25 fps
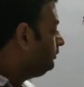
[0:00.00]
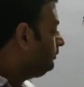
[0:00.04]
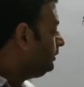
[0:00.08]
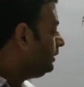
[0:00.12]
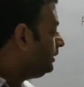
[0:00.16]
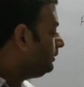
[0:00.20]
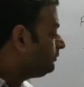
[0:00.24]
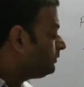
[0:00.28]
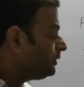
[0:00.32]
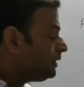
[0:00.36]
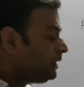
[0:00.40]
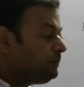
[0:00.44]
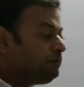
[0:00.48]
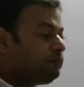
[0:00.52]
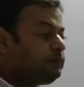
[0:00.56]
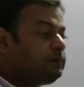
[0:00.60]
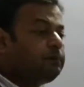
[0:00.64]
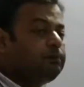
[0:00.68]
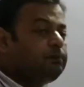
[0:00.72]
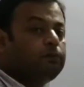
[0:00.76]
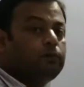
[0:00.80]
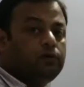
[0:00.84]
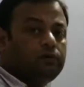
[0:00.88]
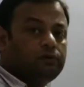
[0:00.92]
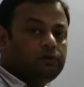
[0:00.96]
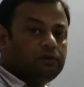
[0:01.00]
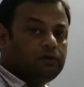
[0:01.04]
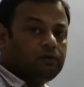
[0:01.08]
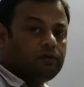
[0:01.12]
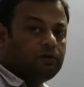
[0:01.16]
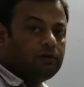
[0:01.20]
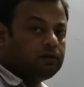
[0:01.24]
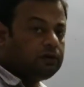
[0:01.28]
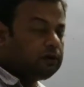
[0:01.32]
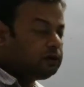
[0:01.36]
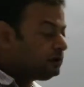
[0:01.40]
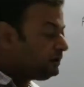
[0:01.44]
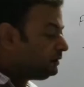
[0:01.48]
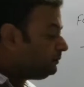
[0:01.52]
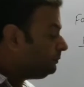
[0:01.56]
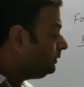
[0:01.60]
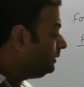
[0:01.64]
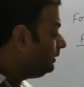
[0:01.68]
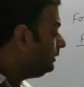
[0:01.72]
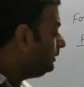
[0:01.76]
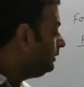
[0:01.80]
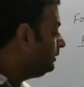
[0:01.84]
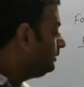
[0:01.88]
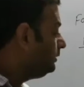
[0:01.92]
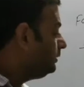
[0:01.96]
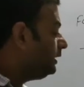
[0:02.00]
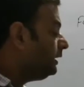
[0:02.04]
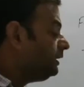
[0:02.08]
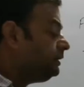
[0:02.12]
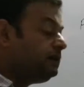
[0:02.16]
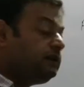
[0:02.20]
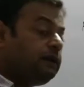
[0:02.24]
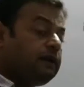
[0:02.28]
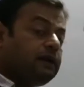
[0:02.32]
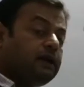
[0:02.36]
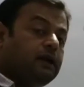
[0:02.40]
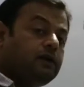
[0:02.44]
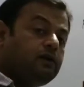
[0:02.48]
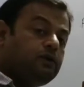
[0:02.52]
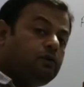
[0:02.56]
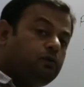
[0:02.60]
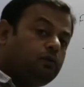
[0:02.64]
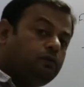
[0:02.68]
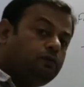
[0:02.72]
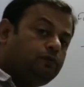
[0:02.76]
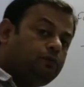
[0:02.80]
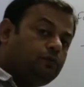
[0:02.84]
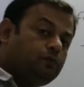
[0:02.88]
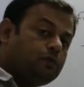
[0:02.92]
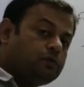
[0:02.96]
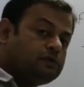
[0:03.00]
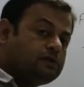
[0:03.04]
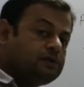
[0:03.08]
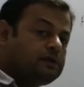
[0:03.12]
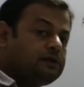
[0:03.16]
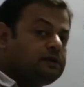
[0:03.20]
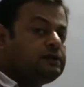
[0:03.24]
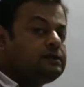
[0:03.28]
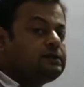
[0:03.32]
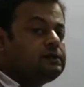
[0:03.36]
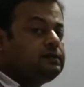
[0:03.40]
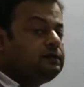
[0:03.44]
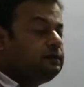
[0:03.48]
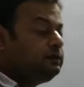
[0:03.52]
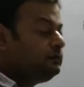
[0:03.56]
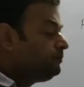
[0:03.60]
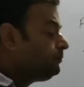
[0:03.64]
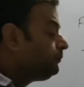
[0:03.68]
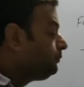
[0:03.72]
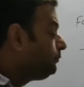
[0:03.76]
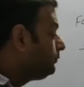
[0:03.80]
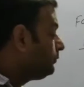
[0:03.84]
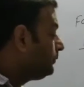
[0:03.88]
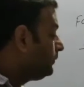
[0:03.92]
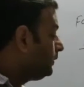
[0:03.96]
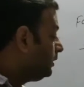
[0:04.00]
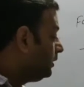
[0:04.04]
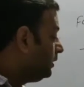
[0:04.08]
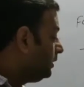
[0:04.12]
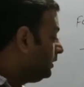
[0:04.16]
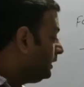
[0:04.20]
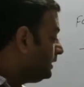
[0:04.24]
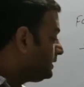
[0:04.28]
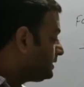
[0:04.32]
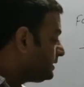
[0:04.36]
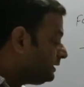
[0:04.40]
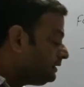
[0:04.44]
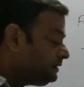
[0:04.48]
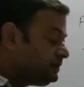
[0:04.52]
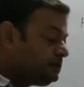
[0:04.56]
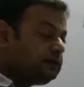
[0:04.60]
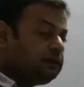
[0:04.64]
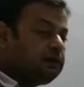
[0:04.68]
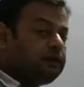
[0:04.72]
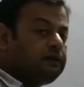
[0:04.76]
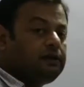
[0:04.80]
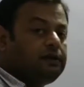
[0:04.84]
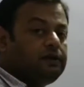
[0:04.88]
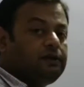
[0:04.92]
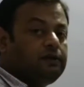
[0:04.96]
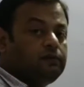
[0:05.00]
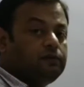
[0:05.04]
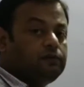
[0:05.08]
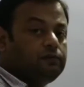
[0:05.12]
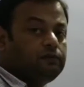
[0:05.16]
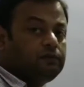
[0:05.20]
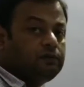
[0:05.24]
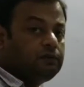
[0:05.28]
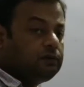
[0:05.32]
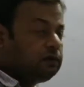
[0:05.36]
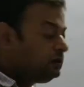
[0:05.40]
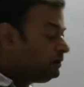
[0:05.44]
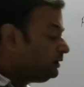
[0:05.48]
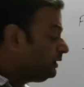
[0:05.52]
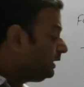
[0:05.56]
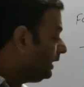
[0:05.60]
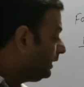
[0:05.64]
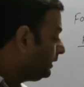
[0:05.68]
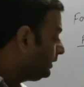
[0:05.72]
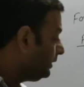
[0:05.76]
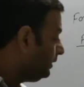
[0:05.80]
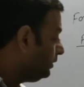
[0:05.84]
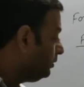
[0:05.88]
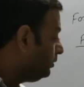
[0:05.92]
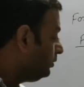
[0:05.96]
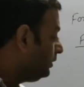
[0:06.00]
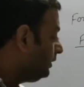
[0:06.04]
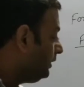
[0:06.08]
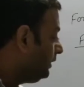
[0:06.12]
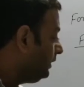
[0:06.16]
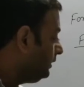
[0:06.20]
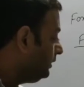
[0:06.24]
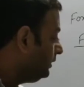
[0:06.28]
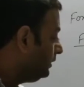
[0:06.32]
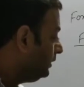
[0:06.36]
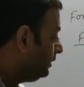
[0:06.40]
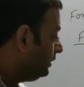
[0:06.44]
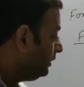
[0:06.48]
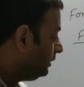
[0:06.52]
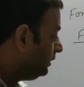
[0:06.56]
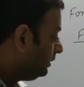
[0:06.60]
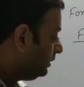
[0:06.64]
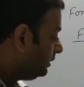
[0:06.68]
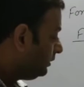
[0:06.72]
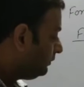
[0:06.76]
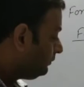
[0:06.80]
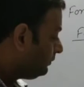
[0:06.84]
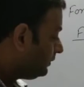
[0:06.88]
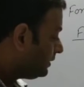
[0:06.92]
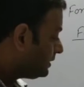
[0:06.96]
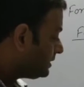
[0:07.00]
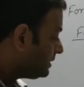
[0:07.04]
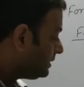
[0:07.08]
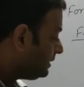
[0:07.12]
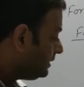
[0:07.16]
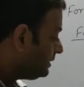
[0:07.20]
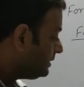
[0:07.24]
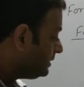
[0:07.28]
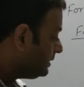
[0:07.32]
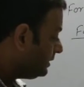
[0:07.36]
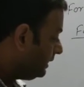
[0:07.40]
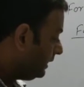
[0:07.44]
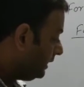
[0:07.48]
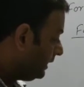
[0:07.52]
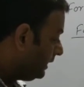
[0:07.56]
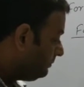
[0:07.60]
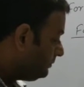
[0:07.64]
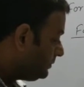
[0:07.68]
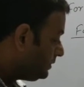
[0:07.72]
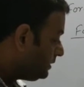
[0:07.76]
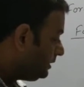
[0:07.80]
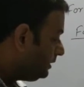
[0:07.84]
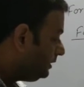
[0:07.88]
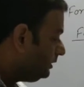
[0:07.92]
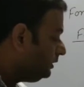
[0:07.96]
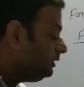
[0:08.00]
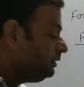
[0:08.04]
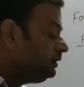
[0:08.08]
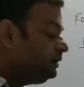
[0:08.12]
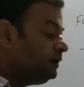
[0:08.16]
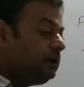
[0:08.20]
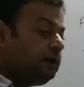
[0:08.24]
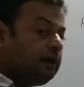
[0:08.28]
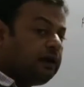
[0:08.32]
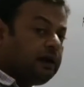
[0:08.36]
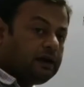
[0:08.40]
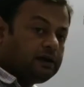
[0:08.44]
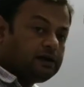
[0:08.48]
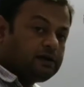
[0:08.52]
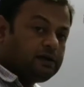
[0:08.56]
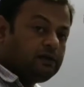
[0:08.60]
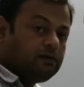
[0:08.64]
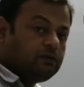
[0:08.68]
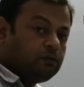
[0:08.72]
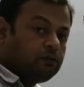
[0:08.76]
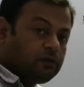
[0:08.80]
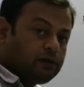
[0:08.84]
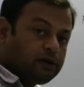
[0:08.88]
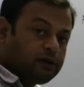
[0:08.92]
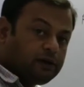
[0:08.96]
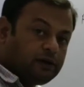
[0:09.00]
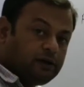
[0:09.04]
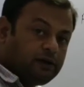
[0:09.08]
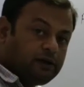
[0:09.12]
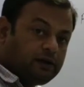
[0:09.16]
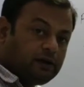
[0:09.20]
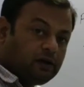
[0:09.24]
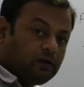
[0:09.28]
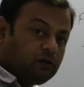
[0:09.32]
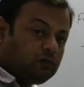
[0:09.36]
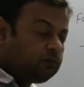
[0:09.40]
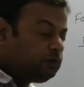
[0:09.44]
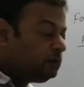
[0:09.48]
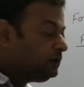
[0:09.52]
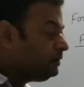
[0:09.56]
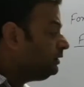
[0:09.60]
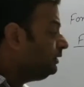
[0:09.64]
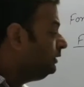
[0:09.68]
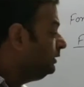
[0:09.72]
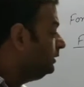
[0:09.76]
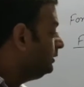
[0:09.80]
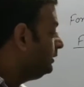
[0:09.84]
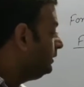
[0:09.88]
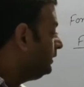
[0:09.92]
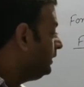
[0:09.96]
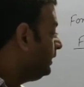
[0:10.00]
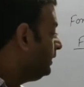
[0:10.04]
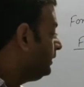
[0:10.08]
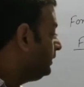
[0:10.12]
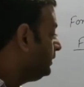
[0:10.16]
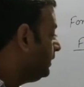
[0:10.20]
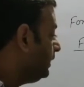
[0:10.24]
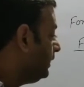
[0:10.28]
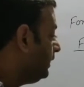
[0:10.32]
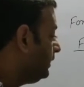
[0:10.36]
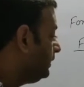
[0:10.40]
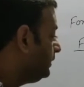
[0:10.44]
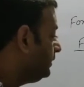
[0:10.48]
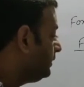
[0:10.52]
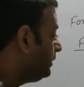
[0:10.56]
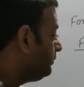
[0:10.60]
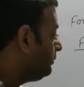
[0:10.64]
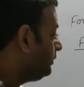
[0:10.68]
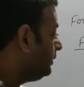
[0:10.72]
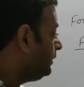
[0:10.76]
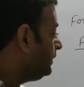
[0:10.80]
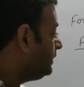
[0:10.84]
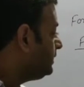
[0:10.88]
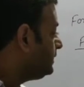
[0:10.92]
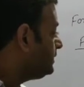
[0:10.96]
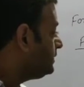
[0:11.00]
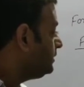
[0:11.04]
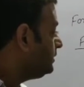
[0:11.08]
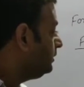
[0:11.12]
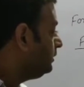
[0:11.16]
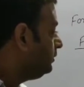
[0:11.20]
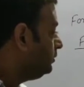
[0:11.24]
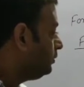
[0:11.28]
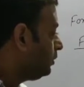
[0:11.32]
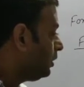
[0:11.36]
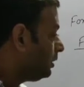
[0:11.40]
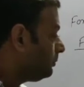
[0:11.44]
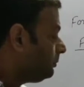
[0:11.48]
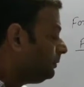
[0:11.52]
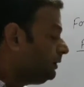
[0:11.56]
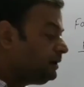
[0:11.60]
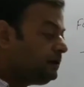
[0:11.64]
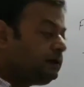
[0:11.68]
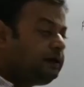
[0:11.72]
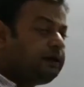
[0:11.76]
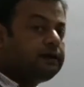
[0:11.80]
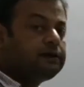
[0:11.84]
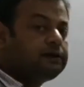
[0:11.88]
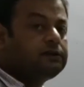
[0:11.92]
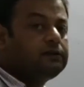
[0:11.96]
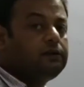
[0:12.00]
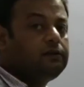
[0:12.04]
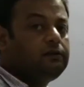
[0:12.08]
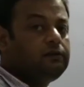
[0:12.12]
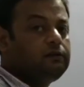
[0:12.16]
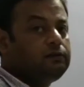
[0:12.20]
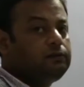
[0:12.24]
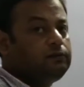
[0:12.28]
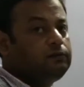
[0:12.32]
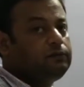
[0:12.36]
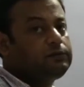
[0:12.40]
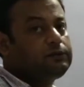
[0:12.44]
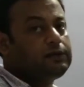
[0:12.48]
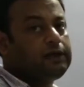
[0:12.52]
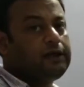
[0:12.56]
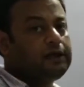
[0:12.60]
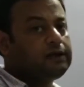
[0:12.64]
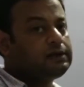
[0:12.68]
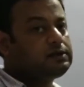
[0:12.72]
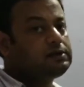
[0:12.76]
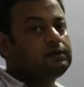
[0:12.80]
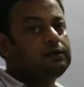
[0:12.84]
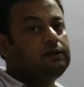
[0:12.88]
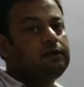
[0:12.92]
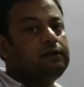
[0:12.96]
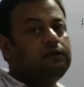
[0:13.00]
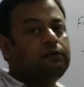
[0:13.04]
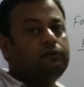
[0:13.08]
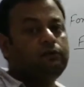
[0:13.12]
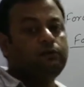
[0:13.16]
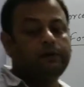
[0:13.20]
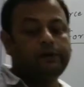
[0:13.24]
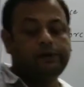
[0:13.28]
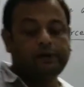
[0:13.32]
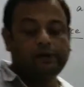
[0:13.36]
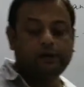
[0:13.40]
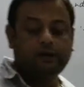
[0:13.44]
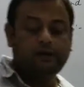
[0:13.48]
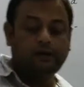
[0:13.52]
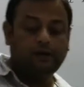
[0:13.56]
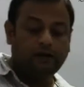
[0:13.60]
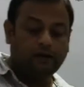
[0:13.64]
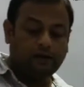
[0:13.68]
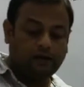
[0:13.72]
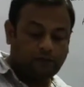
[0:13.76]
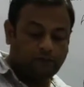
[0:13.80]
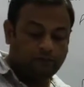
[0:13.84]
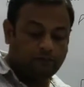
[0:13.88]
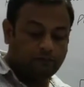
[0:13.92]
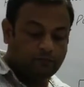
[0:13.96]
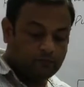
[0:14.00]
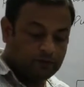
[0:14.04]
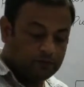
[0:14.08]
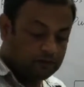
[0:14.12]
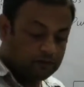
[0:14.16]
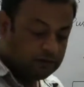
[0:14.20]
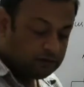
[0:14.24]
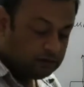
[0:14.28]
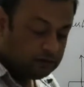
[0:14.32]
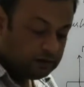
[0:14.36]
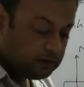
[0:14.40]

we have kept a book on the table, then there are two forces essentially acting on it. The first is mg acting vertically downward, and another one is normal reaction which acts vertically upward.